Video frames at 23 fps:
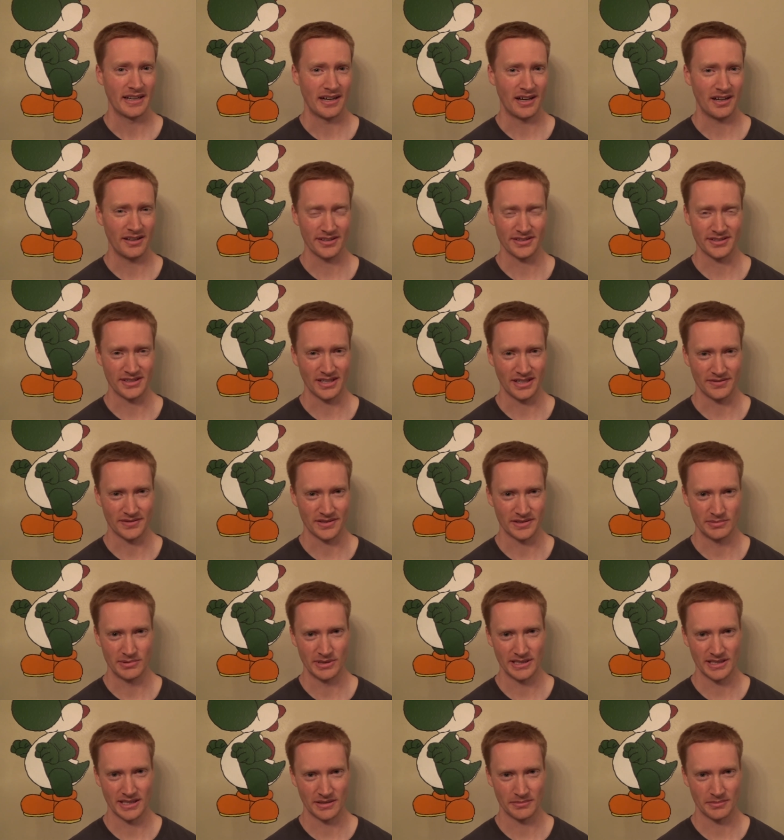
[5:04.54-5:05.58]
all this stuff has
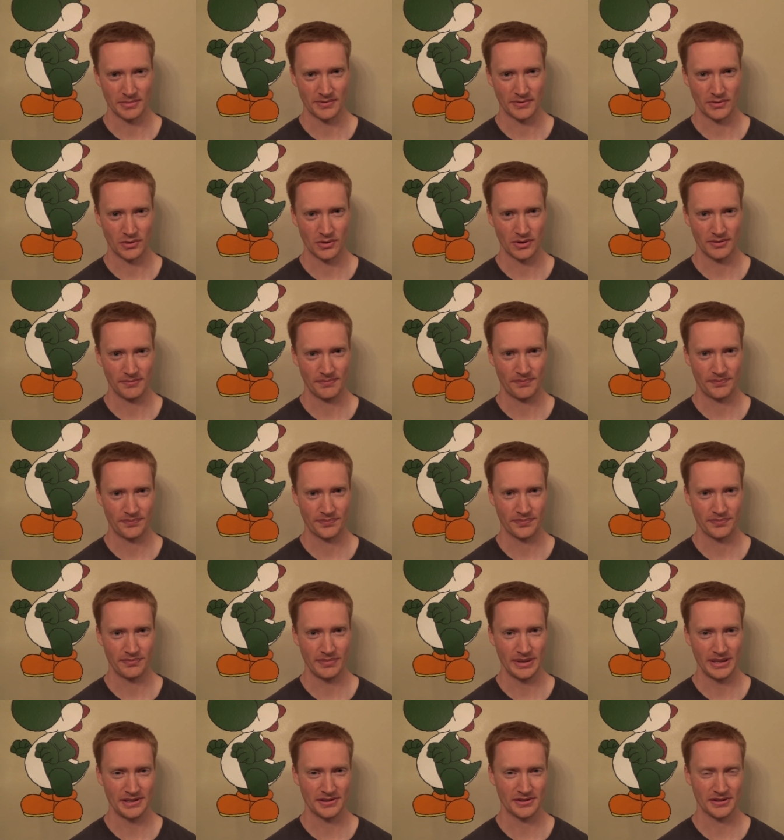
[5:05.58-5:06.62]
been done before.
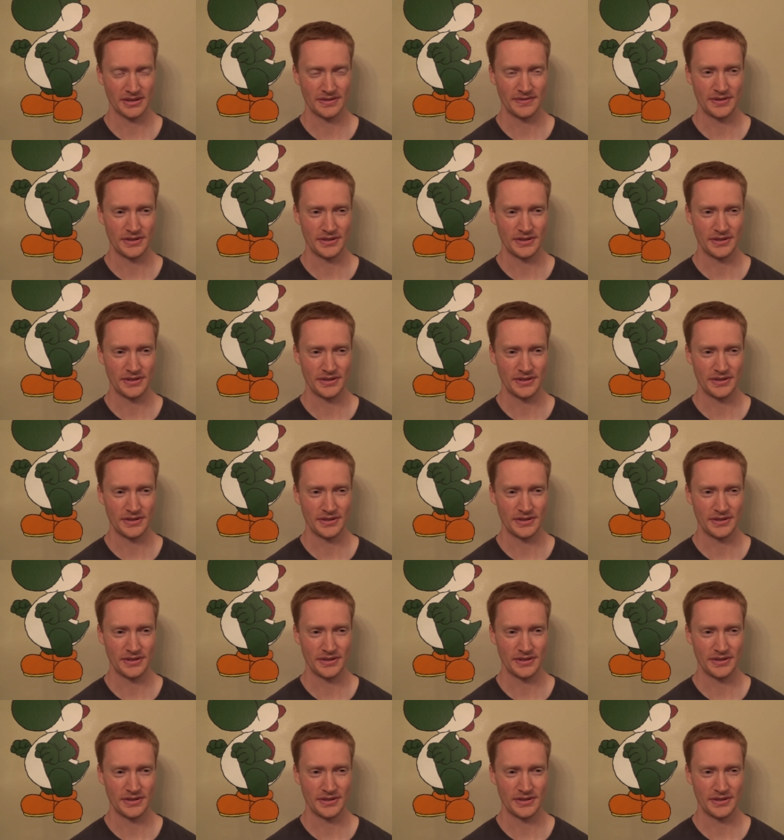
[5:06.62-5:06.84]
Basically,